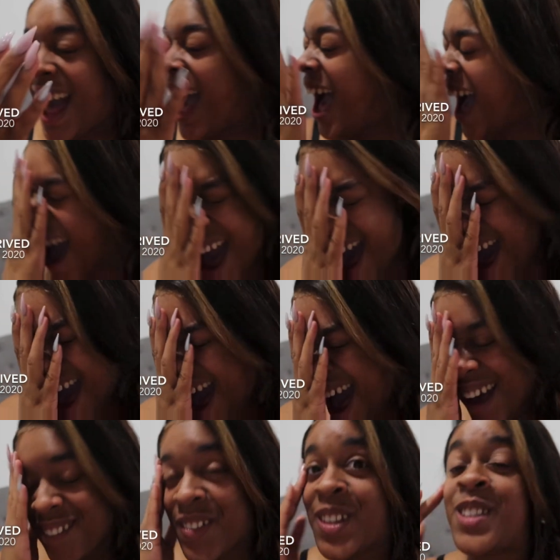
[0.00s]
Ah,
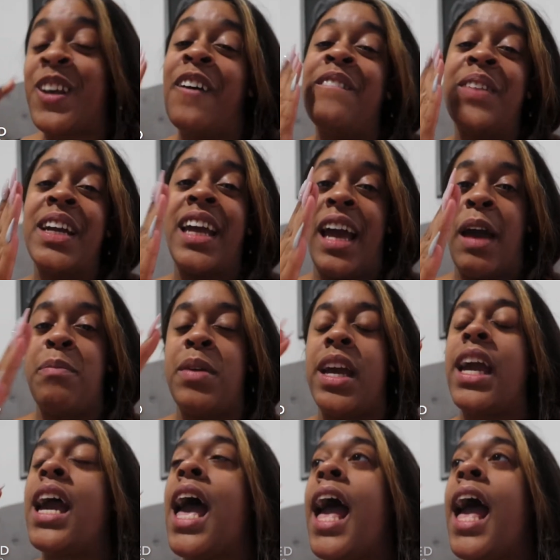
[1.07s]
I'm so freaking happy.